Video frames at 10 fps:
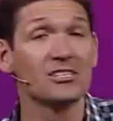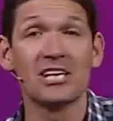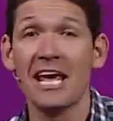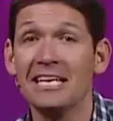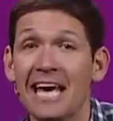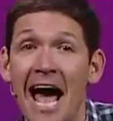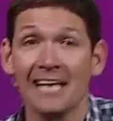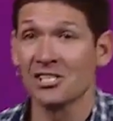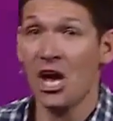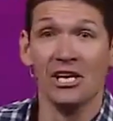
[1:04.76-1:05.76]
to say
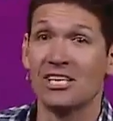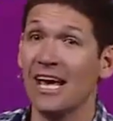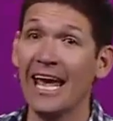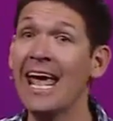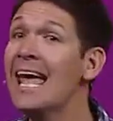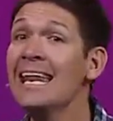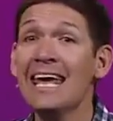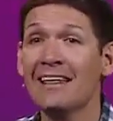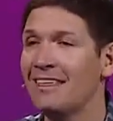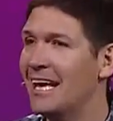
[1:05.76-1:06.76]
yes to
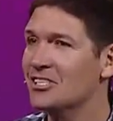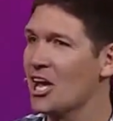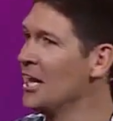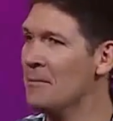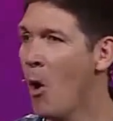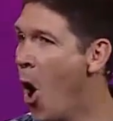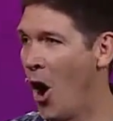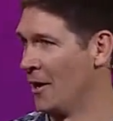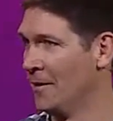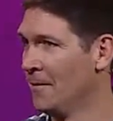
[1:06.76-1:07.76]
any of this
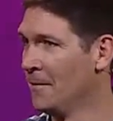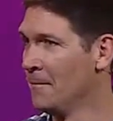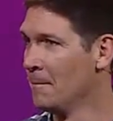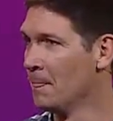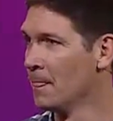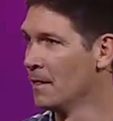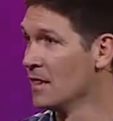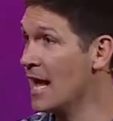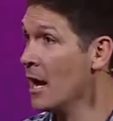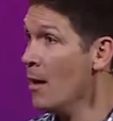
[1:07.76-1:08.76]
anymore.
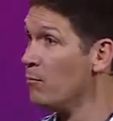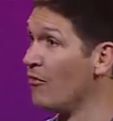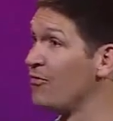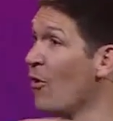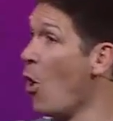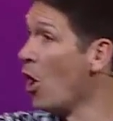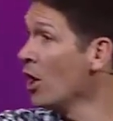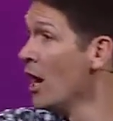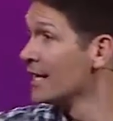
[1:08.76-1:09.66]
Like before